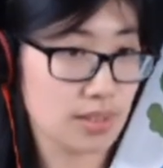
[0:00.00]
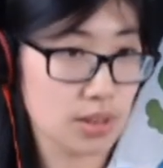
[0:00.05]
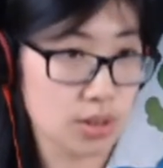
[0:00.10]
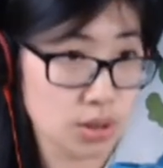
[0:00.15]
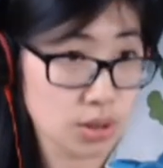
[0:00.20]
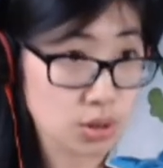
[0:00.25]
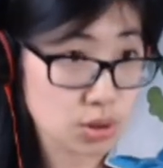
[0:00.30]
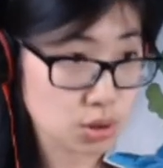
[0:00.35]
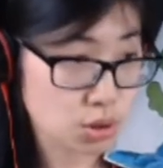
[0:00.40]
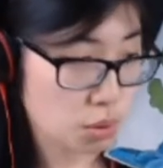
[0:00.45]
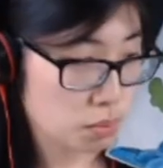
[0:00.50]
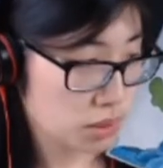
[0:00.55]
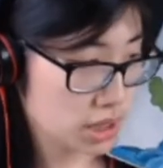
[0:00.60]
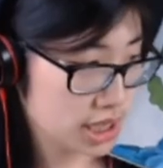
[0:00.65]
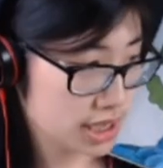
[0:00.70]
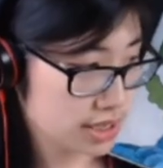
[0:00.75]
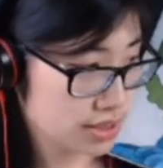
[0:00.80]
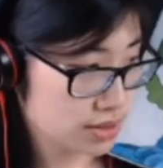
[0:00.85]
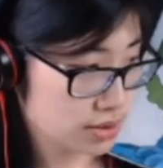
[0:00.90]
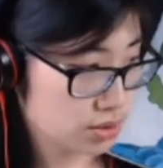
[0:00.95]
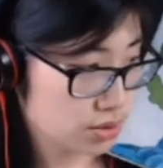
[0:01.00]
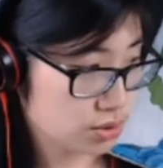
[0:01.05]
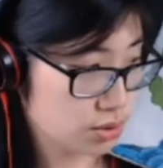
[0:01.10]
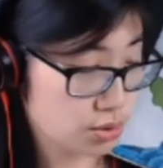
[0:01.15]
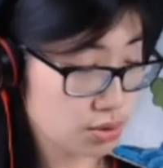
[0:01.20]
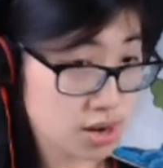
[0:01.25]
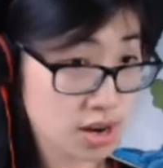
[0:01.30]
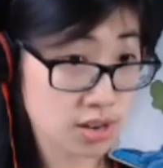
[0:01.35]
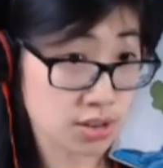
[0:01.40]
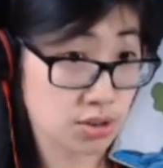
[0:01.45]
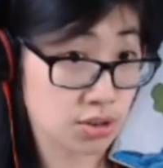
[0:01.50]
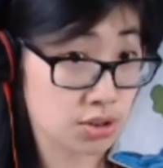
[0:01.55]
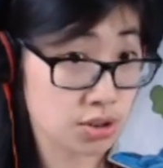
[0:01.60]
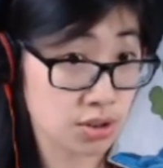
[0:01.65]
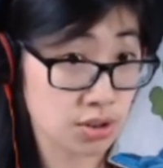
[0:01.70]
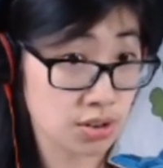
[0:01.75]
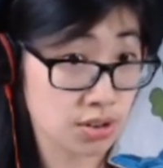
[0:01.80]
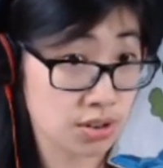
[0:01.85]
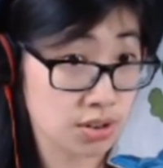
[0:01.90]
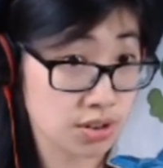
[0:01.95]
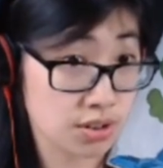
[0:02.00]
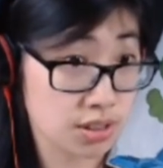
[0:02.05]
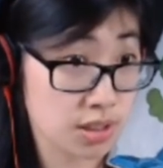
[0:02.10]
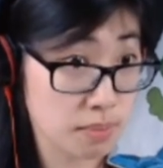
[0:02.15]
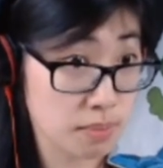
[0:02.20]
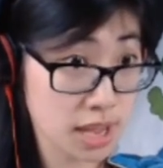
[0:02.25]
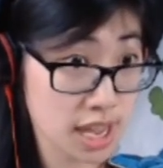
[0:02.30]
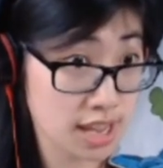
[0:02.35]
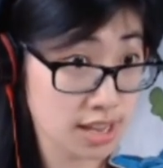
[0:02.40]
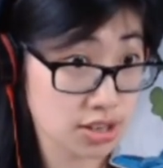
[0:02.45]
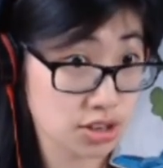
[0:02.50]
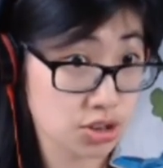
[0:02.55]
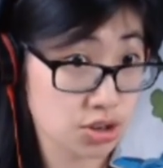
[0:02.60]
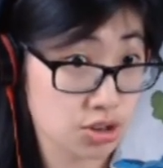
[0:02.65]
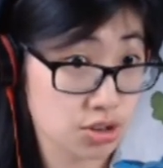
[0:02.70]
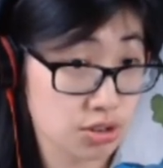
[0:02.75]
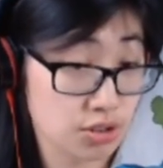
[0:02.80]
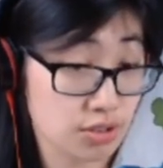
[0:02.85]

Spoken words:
So please do not turn the page.